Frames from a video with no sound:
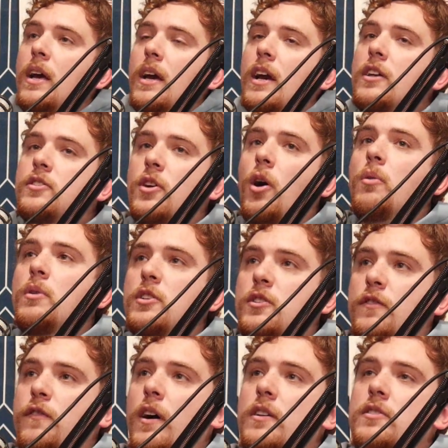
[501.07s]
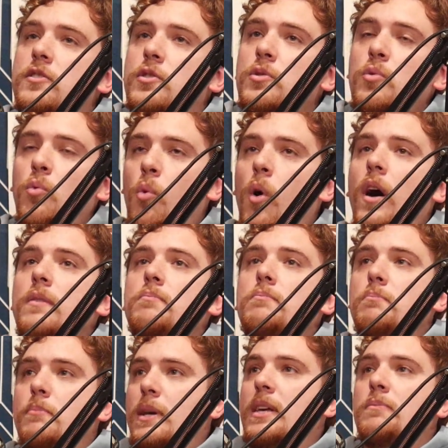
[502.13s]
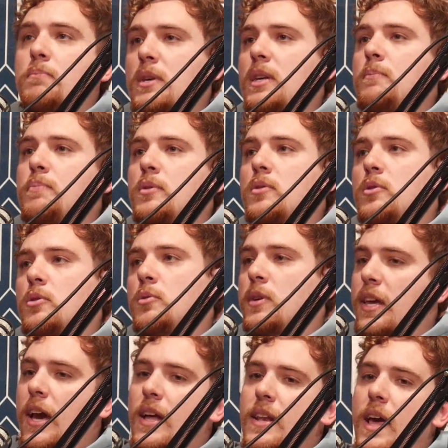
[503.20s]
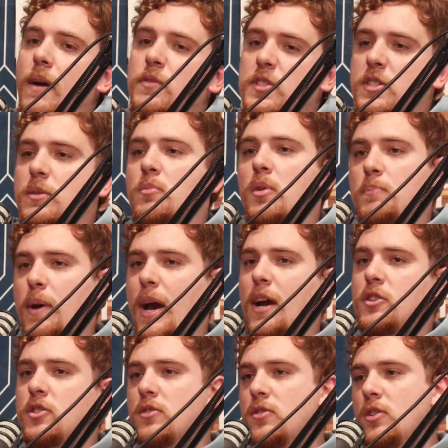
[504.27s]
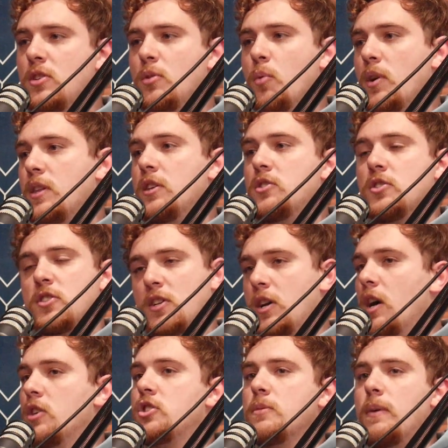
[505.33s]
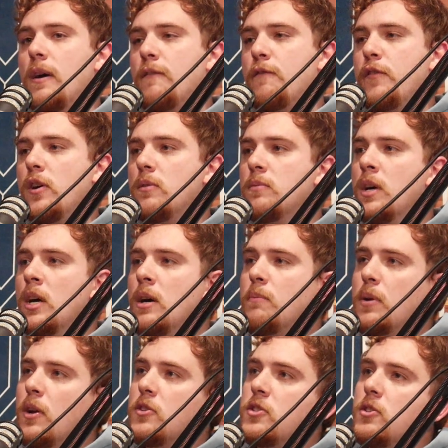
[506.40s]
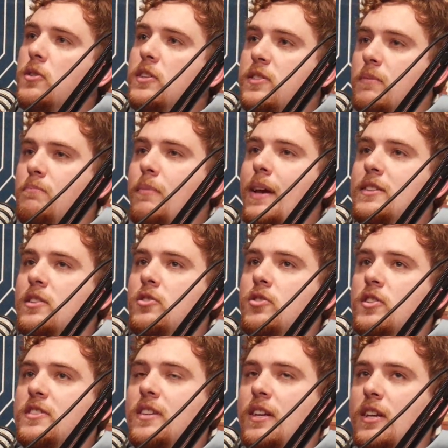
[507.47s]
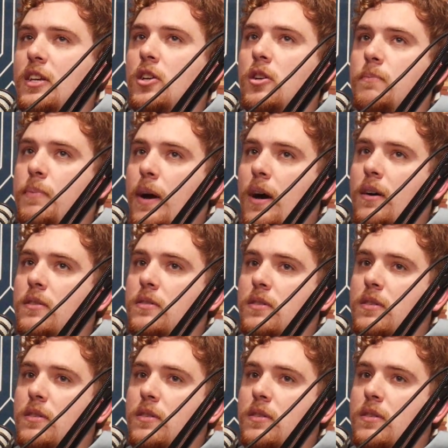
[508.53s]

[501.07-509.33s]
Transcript: it's always fun to meet people who again have a similar passion to you, where they just gush about film. But also it's amazing just to hear about